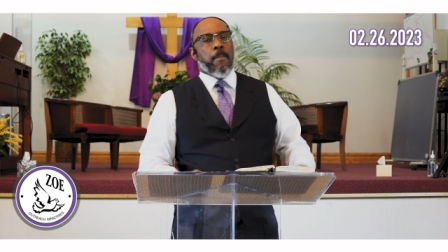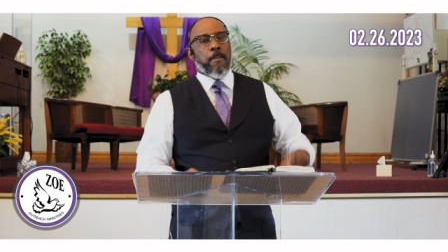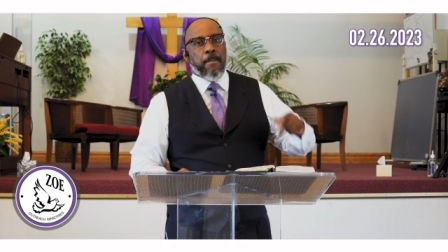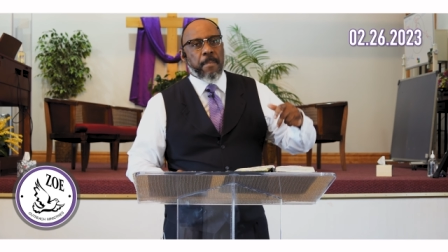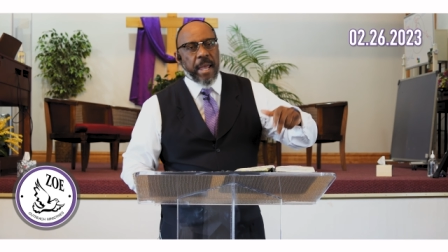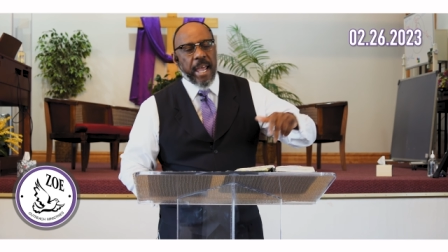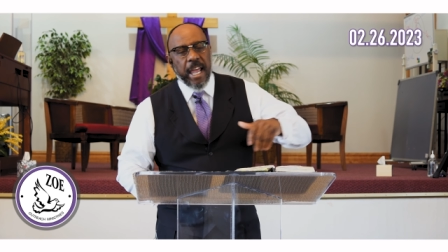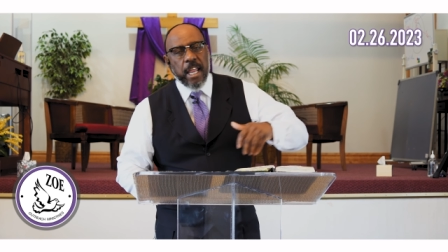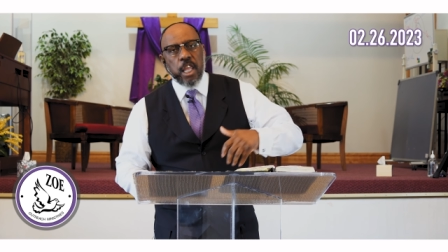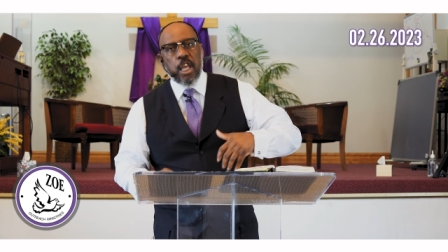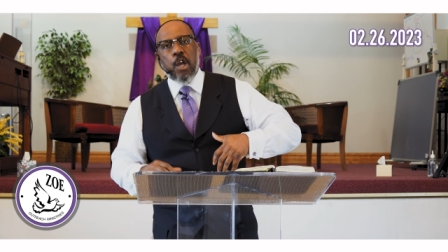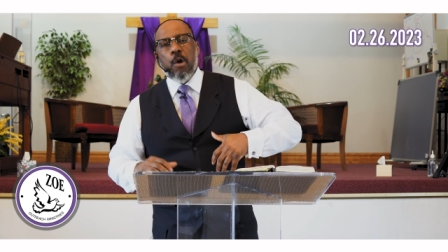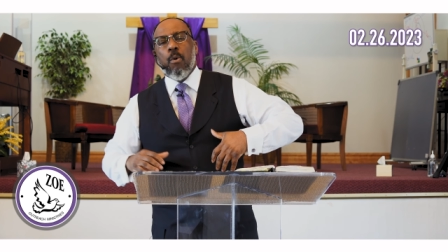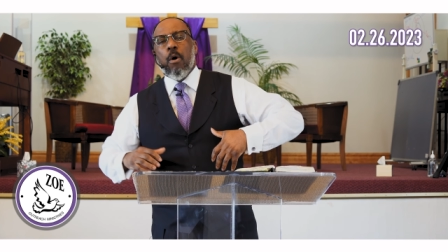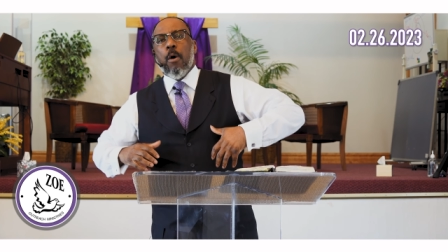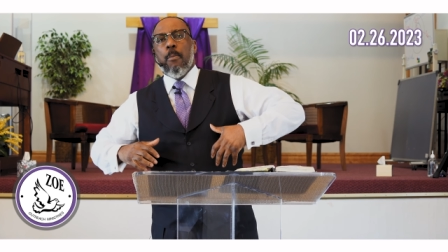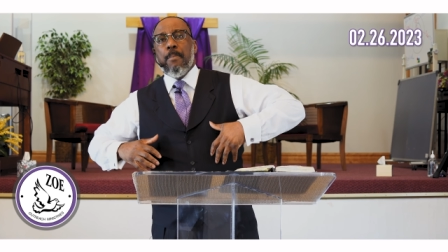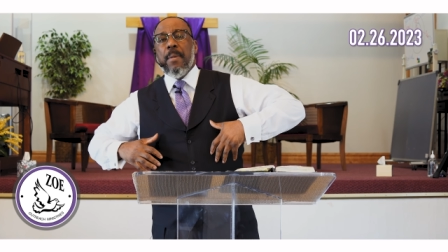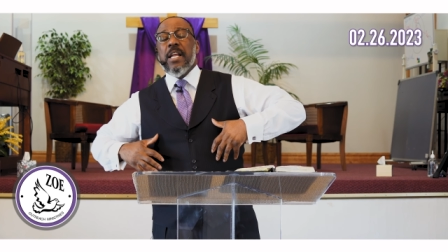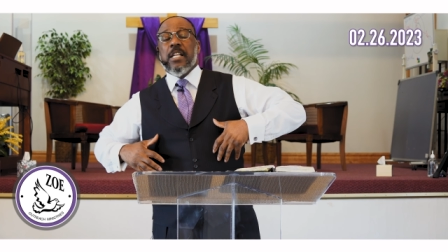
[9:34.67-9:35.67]
Men, you
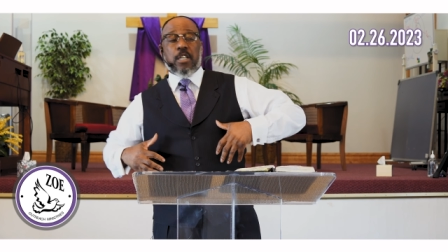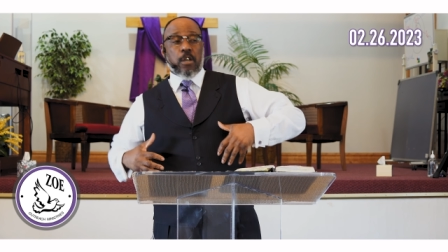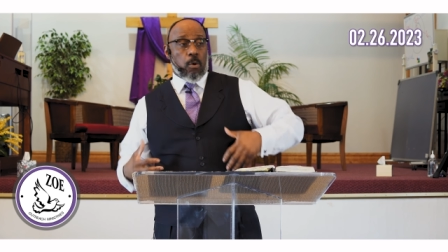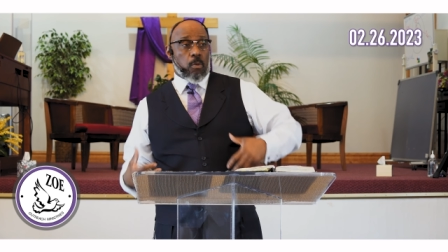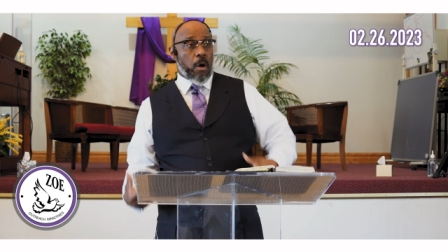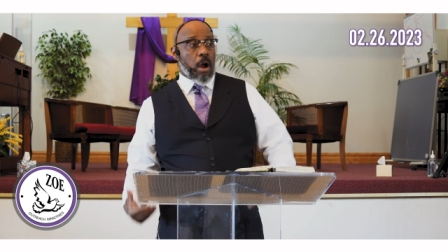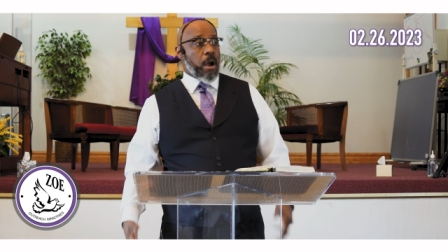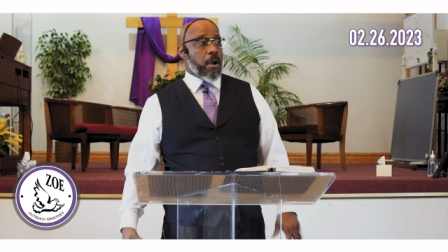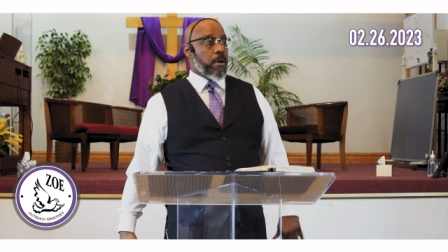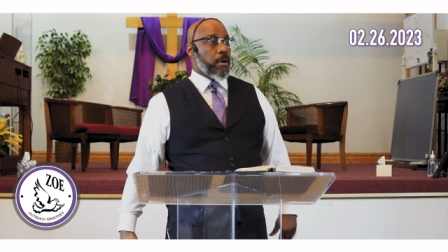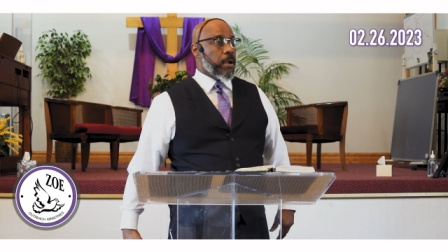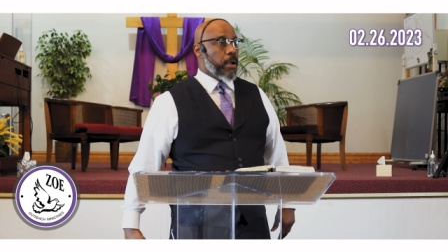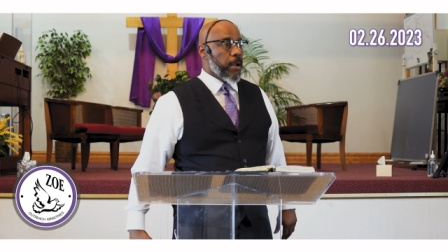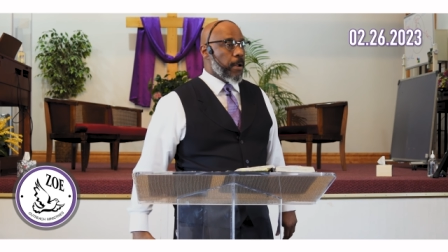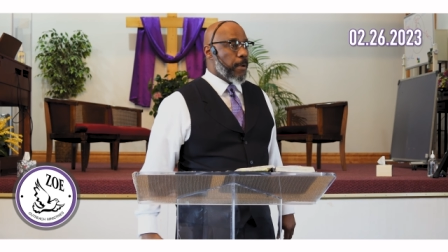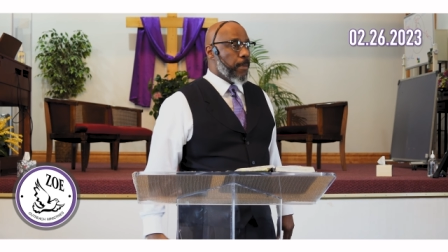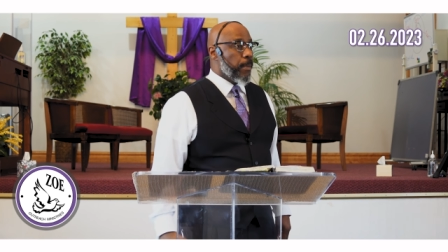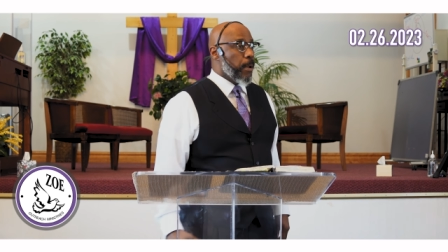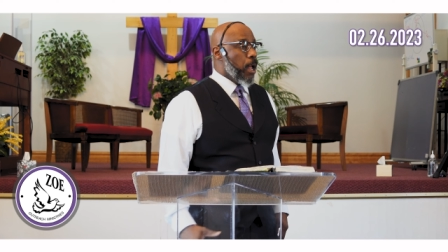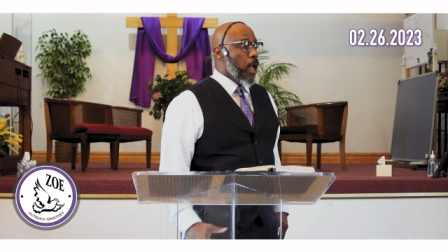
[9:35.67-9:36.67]
were meant to work,
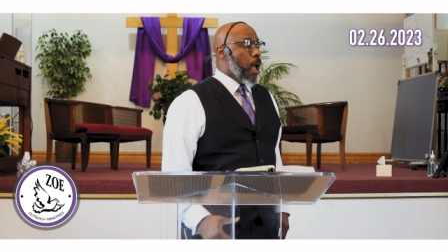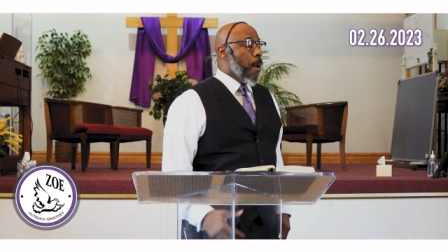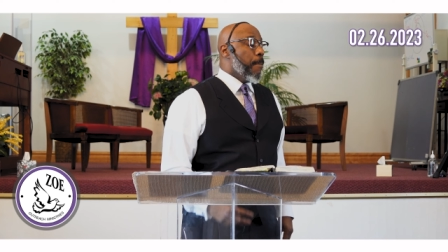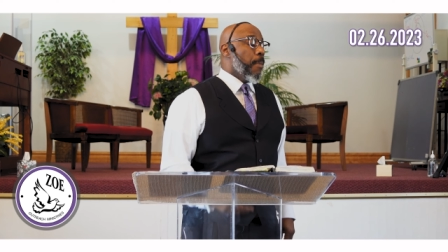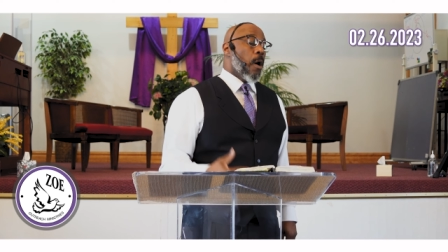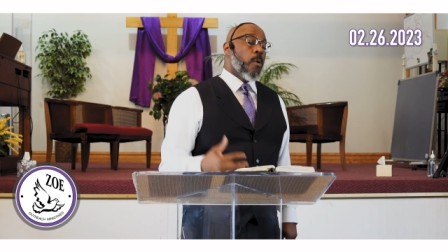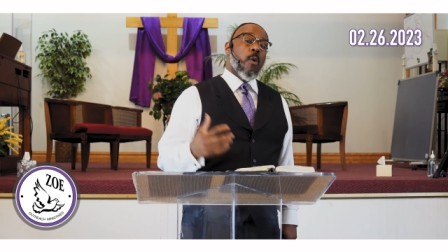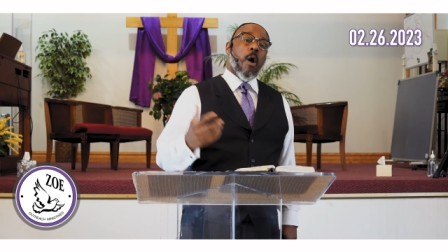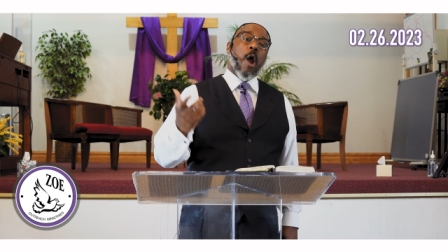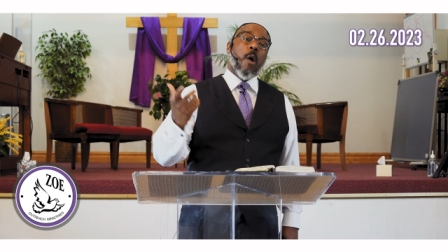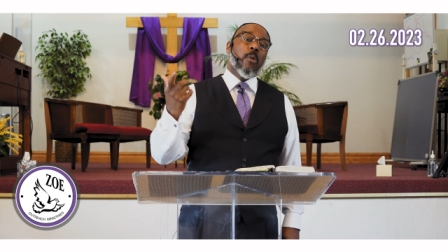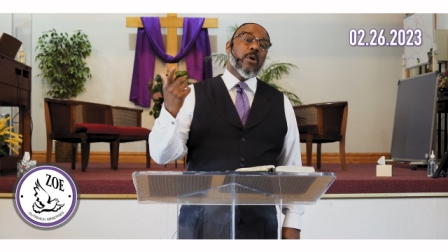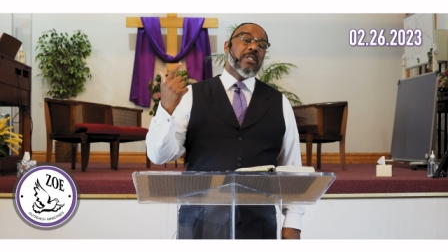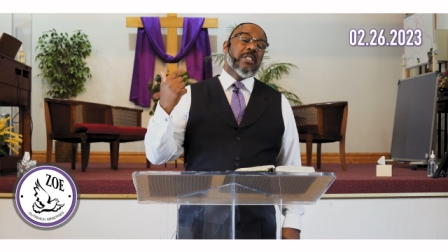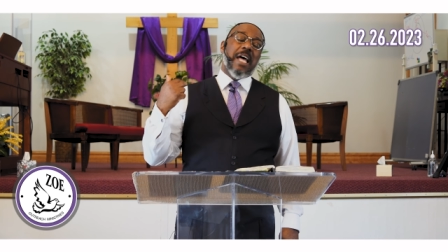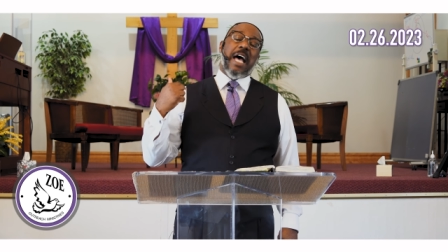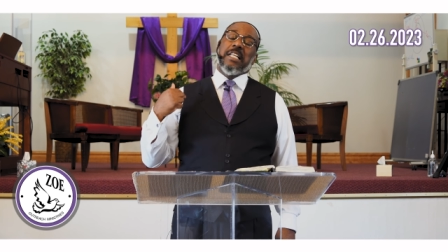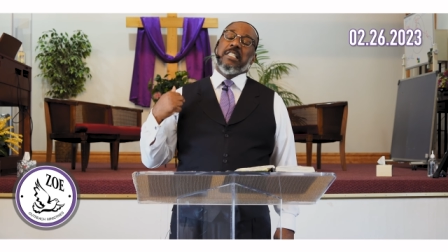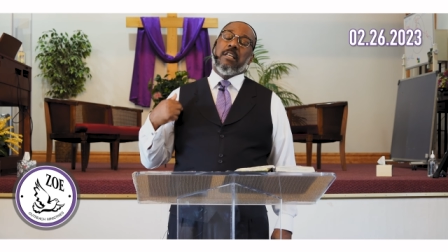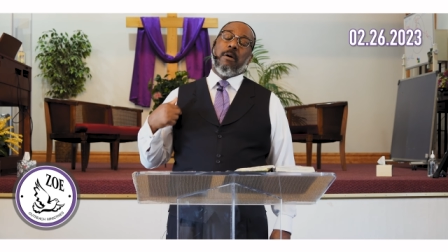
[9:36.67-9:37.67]
but work
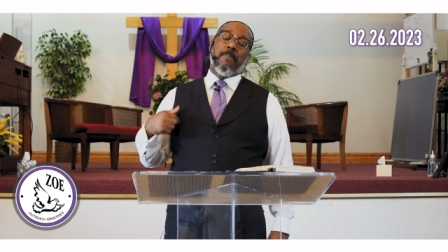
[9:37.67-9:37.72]
was not,